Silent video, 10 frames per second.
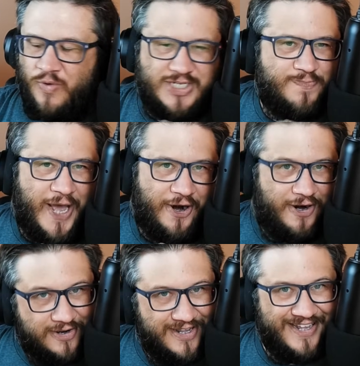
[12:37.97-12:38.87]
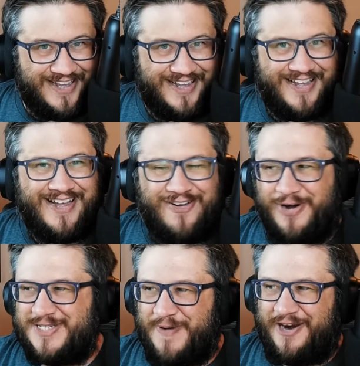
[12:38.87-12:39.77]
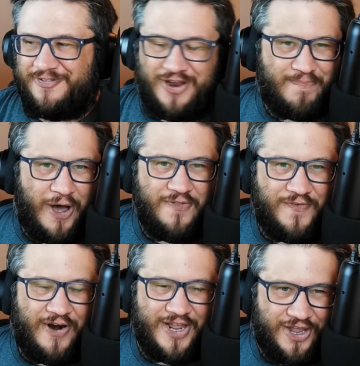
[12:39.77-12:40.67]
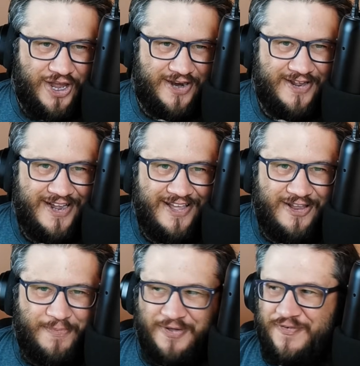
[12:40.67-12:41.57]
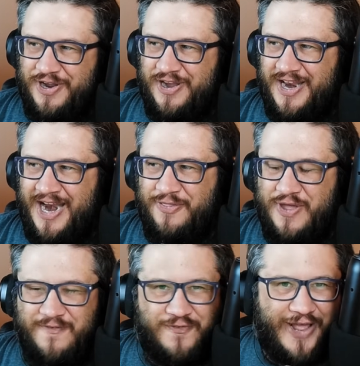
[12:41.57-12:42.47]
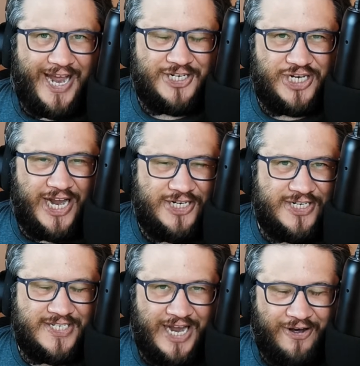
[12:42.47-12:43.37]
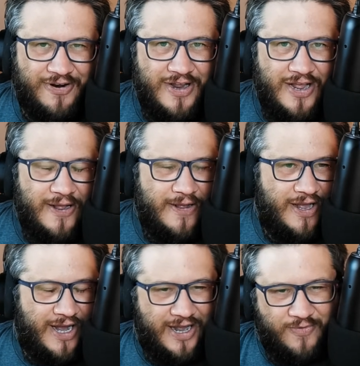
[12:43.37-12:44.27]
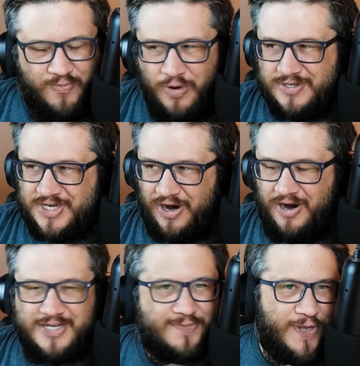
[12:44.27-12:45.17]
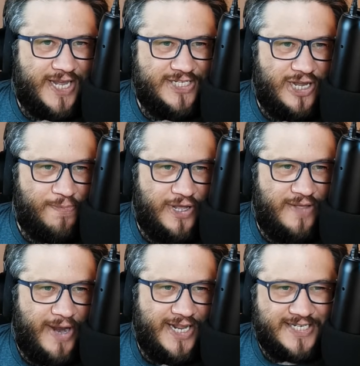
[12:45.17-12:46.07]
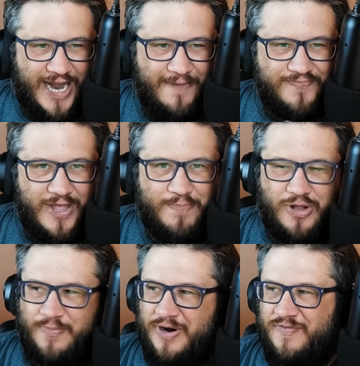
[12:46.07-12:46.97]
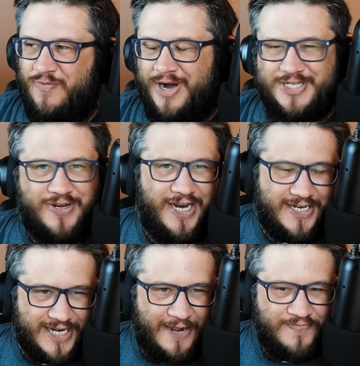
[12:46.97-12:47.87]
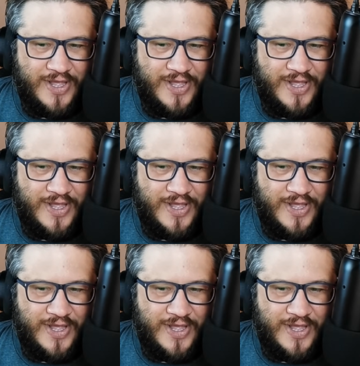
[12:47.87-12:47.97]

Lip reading: better? What's better? They're both very good. They're both very good. And I think flash edges out most cards because you can play them anytime and blow up whatever you want to at any time.